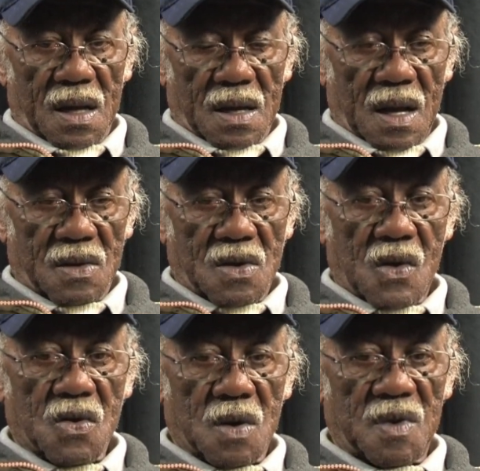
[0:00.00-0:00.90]
I'll
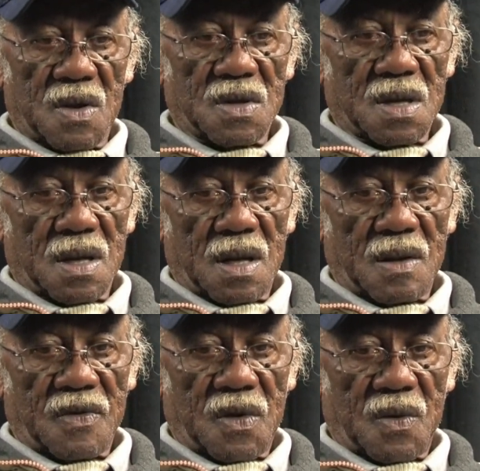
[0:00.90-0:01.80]
talk to him. He said an
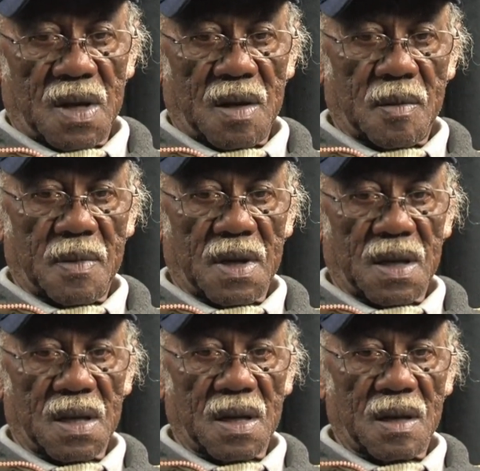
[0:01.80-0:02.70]
interview with him,
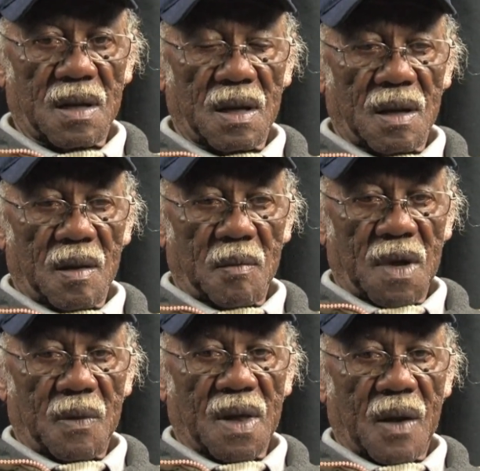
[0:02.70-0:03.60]
and then
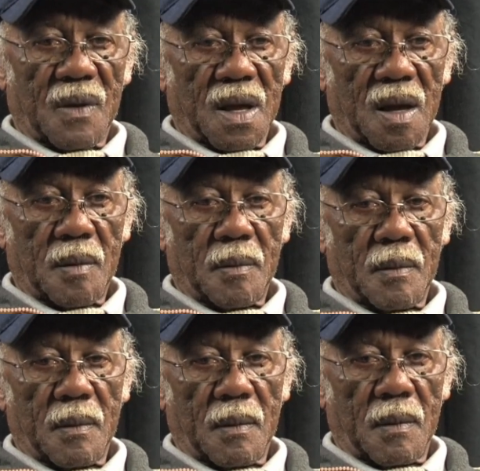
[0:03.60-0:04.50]
maybe that would help
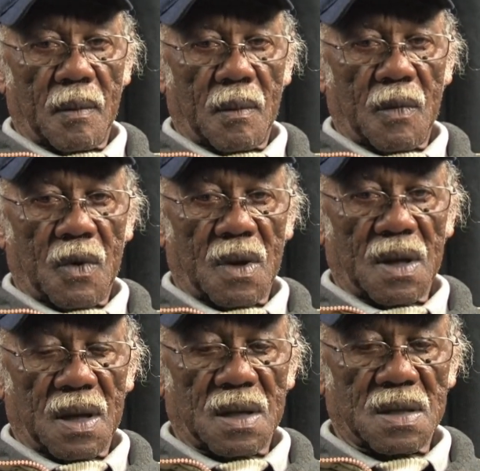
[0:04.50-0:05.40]
more or
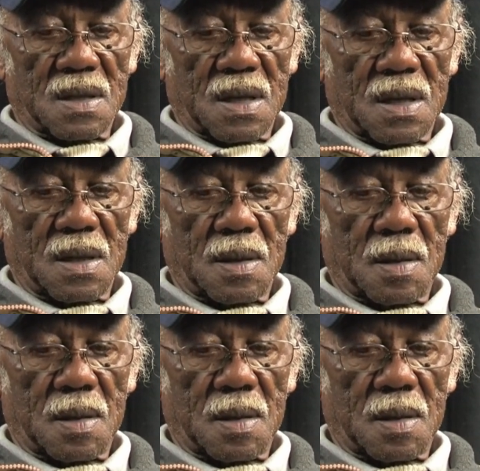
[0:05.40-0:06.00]
less. And